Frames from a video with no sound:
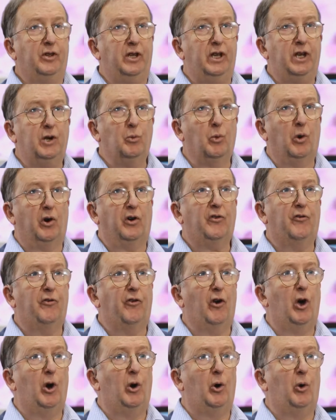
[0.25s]
The
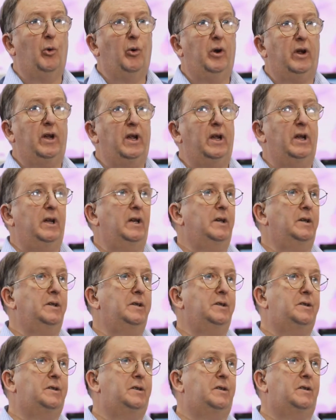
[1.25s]
eWorkflow
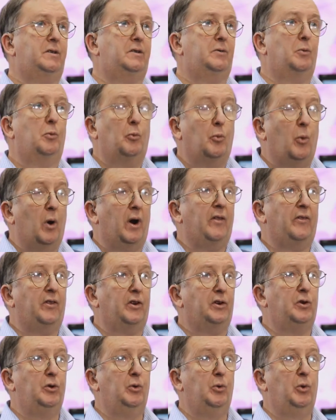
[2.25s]
is one of
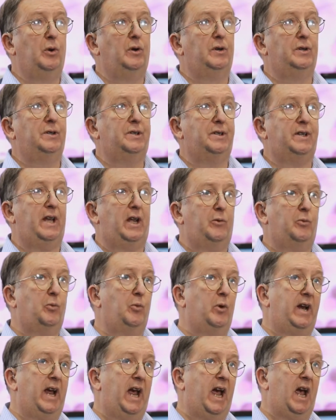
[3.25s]
the tools that
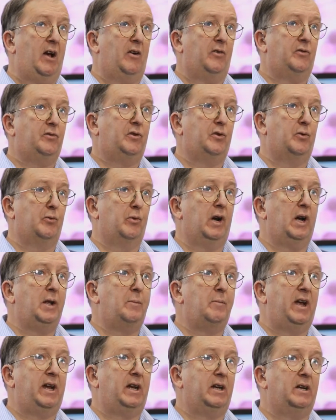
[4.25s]
we have to
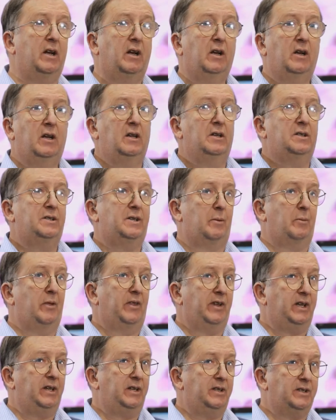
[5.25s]
really make some
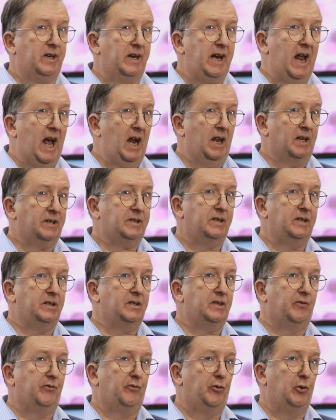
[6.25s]
of these
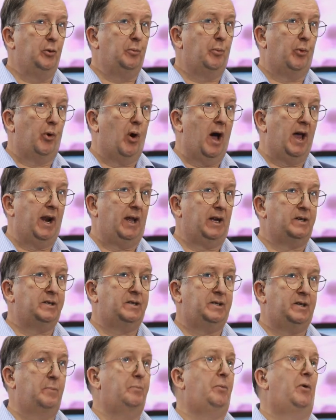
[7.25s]
analyses of food
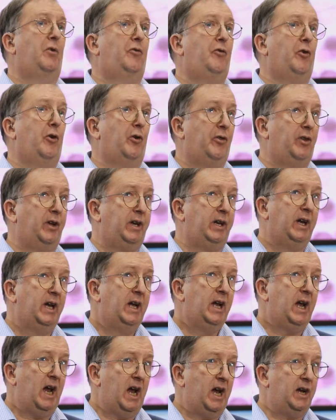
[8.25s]
products simple for the
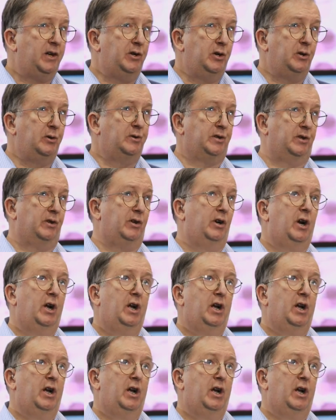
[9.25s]
end user.